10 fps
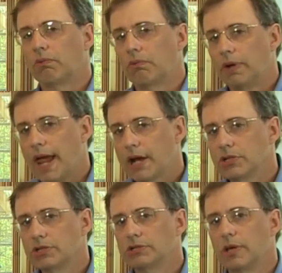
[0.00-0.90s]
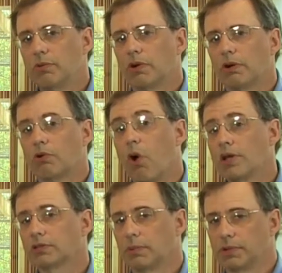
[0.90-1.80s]
reactions that were uh,
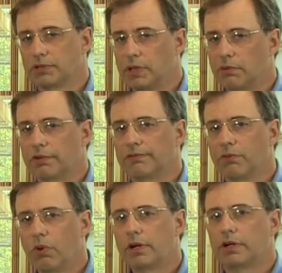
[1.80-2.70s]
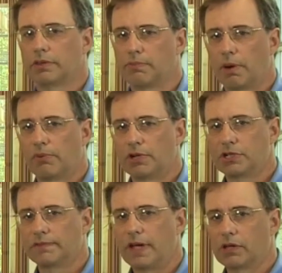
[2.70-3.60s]
cross couplings that would avoid the
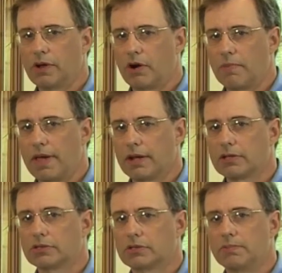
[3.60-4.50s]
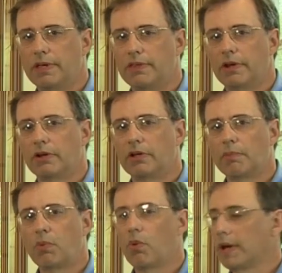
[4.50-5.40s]
preparation of halo aromatics to be their
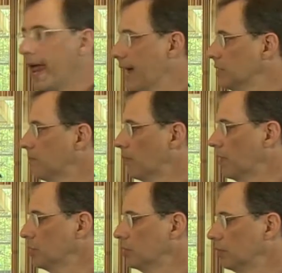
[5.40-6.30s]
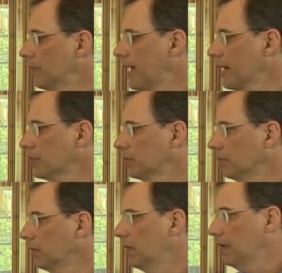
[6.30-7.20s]
number one aspirational reaction.
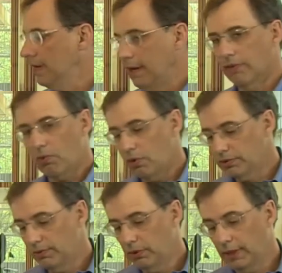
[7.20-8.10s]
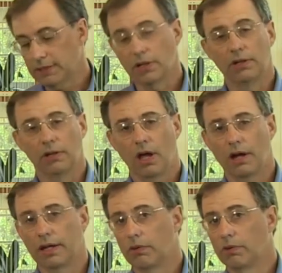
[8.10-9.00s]
Now, of course, if you'd like to
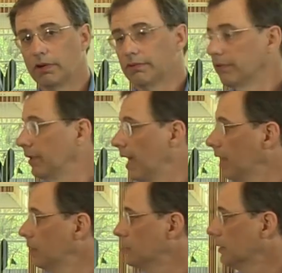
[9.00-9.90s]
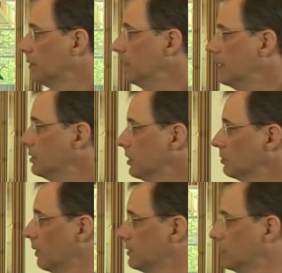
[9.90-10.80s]
uh, get rid of the halogen, the
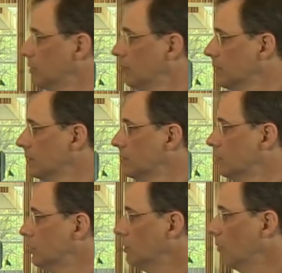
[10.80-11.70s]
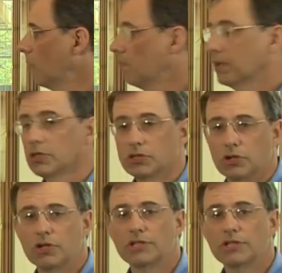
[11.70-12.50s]
easiest way to do this is to do what would be considered a